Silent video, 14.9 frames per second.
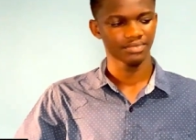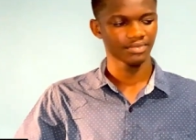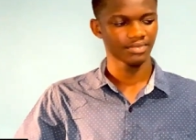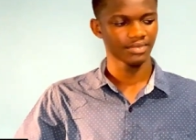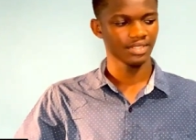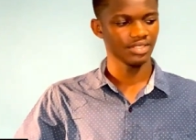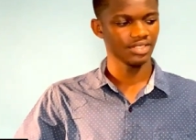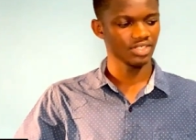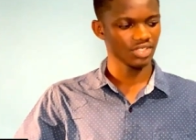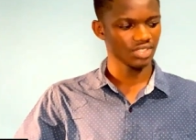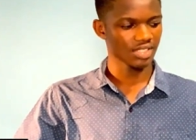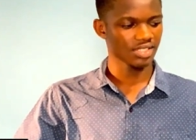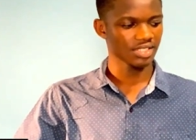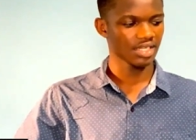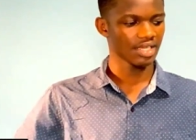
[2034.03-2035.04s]
In
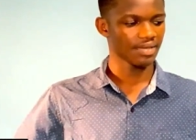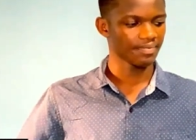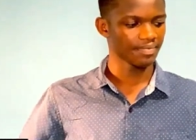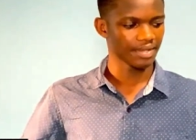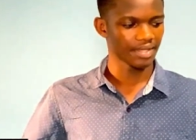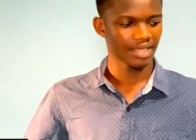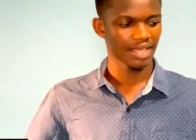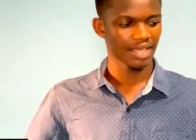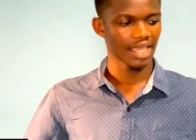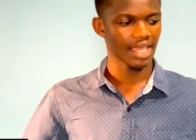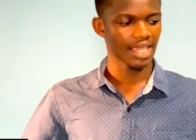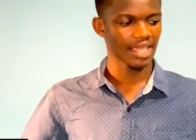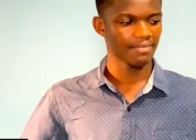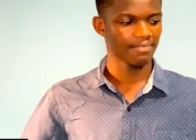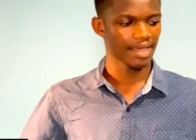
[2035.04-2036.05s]
Jesus' name.
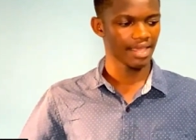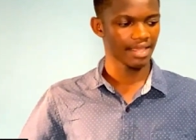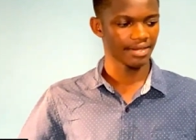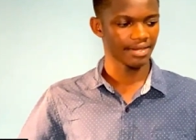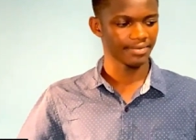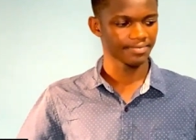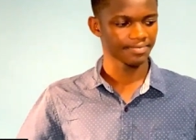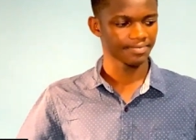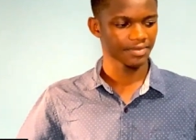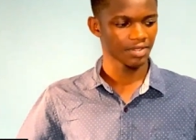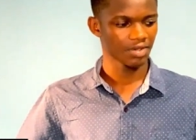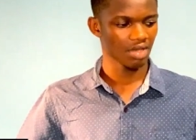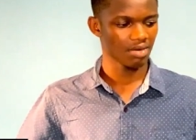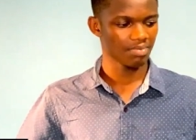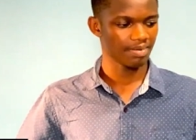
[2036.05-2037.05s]
Amen.
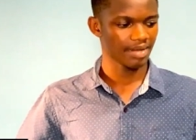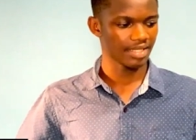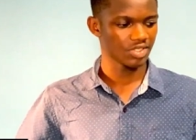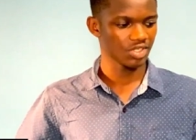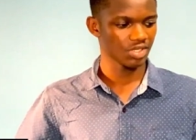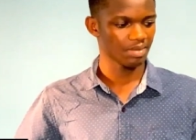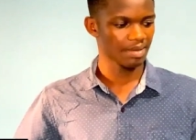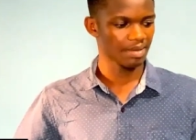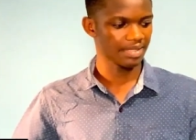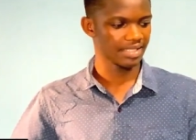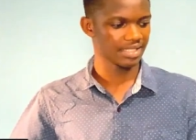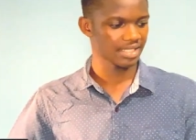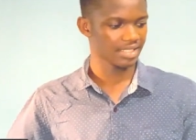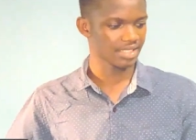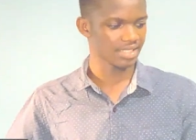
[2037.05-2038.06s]
God bless you. you may be seated